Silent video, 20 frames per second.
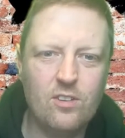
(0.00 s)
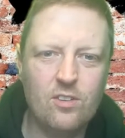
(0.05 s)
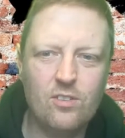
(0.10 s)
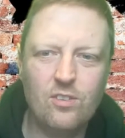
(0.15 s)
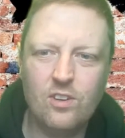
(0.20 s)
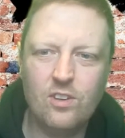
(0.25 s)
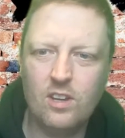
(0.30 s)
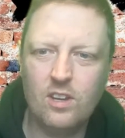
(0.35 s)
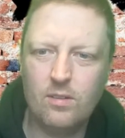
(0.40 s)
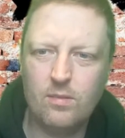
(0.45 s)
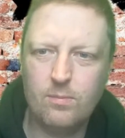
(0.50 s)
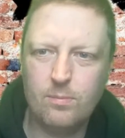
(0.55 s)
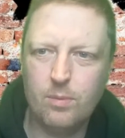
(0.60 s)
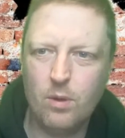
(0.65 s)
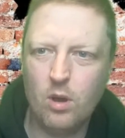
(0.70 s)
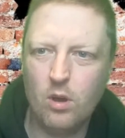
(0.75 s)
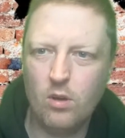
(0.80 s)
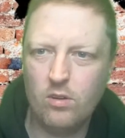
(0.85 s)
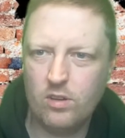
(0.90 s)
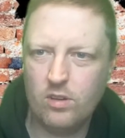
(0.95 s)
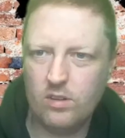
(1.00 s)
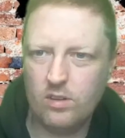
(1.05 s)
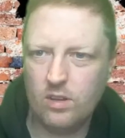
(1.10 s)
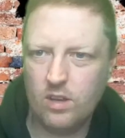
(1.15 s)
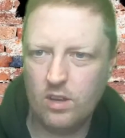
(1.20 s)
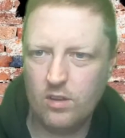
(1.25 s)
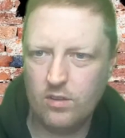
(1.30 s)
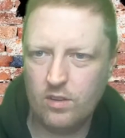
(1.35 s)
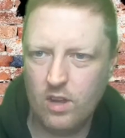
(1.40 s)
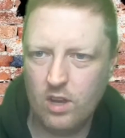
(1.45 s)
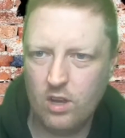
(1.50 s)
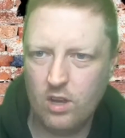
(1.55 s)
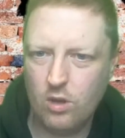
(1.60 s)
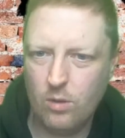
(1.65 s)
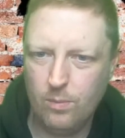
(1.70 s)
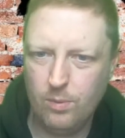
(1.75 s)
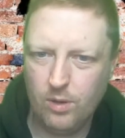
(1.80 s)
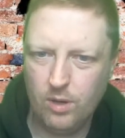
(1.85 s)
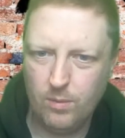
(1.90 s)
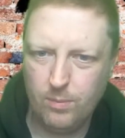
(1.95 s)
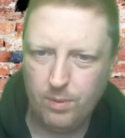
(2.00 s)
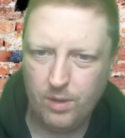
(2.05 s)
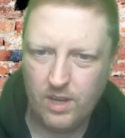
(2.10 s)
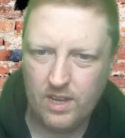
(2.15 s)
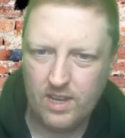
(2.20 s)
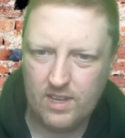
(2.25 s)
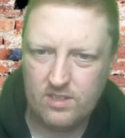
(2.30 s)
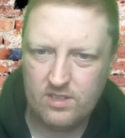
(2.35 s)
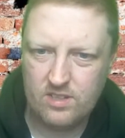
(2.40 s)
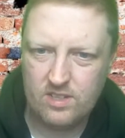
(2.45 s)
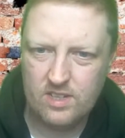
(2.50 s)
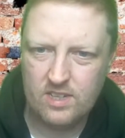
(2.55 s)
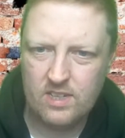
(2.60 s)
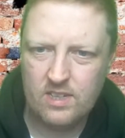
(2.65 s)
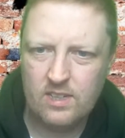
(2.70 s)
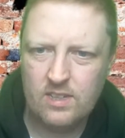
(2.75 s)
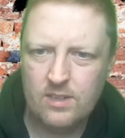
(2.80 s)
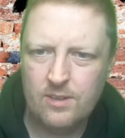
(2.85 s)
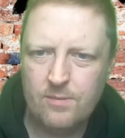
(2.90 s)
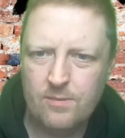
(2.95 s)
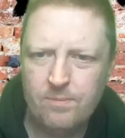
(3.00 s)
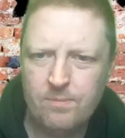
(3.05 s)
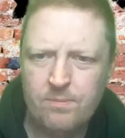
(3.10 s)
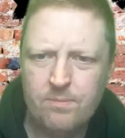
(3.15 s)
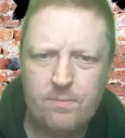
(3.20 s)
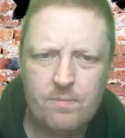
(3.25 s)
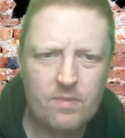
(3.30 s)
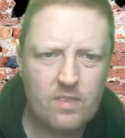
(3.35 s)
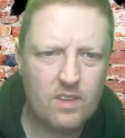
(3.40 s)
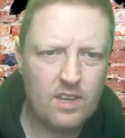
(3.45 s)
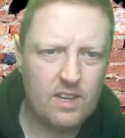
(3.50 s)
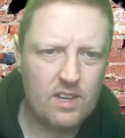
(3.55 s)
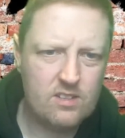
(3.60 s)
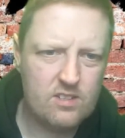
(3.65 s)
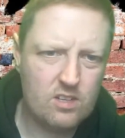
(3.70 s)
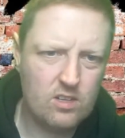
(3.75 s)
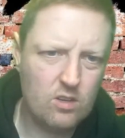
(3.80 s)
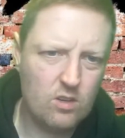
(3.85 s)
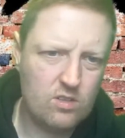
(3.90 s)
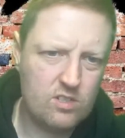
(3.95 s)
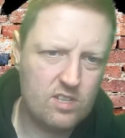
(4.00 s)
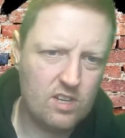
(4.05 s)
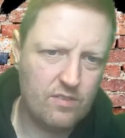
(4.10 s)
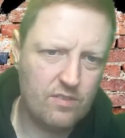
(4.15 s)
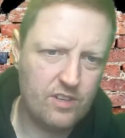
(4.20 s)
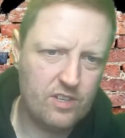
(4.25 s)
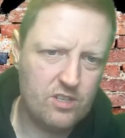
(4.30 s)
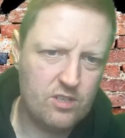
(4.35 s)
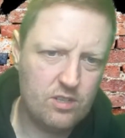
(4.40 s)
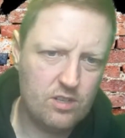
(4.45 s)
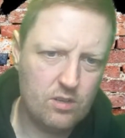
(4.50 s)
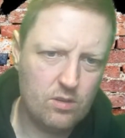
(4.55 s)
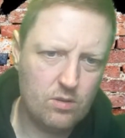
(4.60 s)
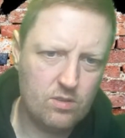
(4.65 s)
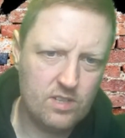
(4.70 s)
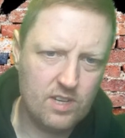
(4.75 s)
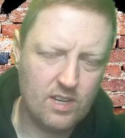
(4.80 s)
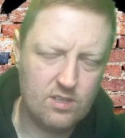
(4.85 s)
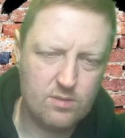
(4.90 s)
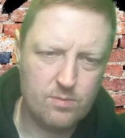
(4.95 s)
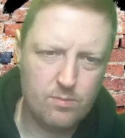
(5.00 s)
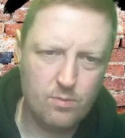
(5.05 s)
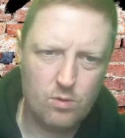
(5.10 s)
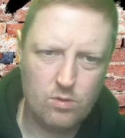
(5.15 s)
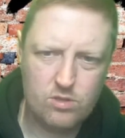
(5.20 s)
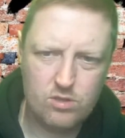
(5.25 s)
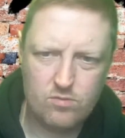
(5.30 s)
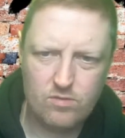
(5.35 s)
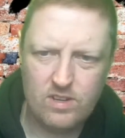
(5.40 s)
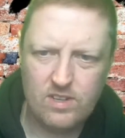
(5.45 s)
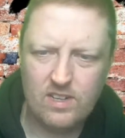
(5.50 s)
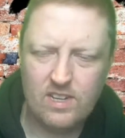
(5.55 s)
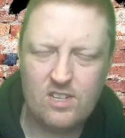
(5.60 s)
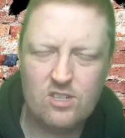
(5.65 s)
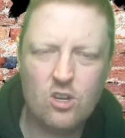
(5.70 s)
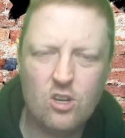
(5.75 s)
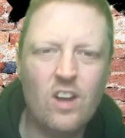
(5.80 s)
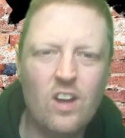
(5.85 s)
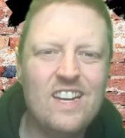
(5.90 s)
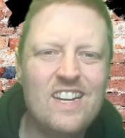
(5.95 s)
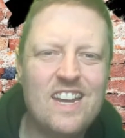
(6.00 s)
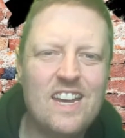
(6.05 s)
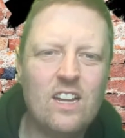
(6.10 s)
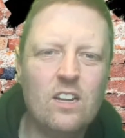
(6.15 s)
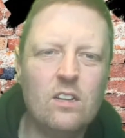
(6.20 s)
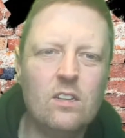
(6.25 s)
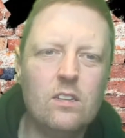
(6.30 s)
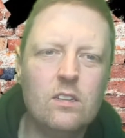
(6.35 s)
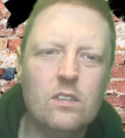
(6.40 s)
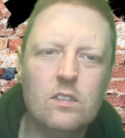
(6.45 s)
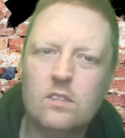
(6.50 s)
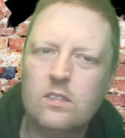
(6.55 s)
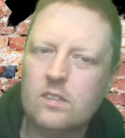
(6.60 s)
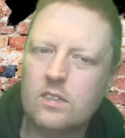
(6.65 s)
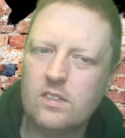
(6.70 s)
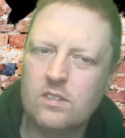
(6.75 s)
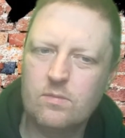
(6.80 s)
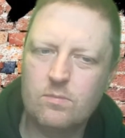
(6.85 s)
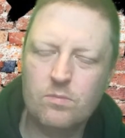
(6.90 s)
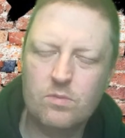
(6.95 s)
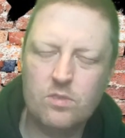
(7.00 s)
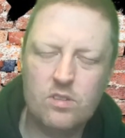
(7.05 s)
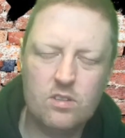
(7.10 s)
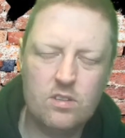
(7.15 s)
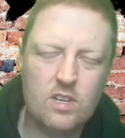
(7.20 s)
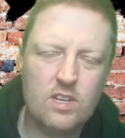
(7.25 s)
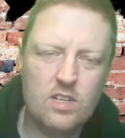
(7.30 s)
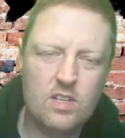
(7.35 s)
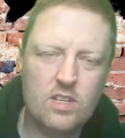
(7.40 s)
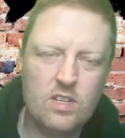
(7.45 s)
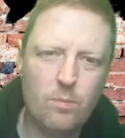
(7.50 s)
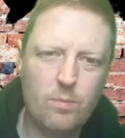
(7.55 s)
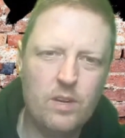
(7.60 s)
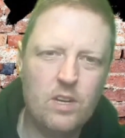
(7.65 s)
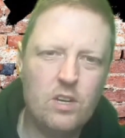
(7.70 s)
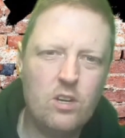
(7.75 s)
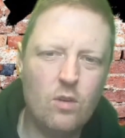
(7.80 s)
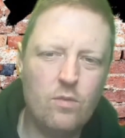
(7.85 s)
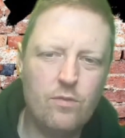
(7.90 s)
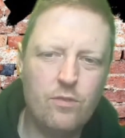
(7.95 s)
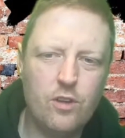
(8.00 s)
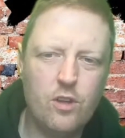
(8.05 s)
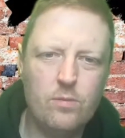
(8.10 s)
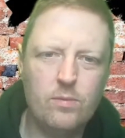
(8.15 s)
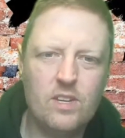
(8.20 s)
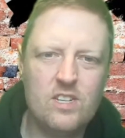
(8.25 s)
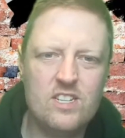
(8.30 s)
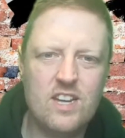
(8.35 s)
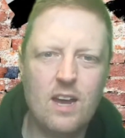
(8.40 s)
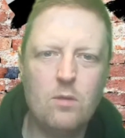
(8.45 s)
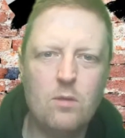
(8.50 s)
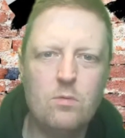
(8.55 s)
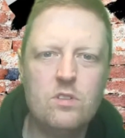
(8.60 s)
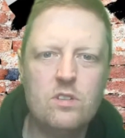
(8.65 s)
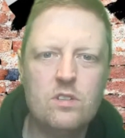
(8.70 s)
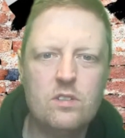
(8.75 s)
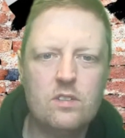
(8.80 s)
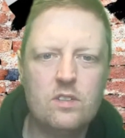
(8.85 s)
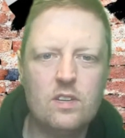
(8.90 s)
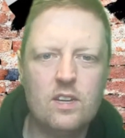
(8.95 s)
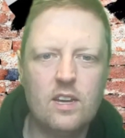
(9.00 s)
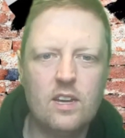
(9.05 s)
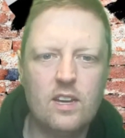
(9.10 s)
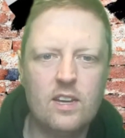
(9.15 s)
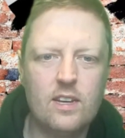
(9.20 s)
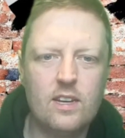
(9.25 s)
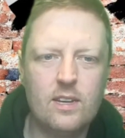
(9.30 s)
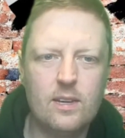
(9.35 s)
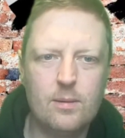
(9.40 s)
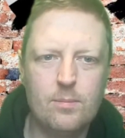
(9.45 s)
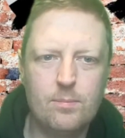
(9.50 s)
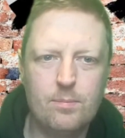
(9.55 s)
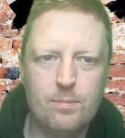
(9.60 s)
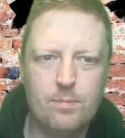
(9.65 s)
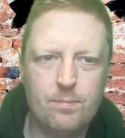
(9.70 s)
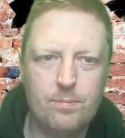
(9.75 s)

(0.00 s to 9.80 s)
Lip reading: doesn't it? Bar a couple of players. Isn't Longstaff injured, or is that a smokescreen? He's got a niggle. He's not been confirmed as out, but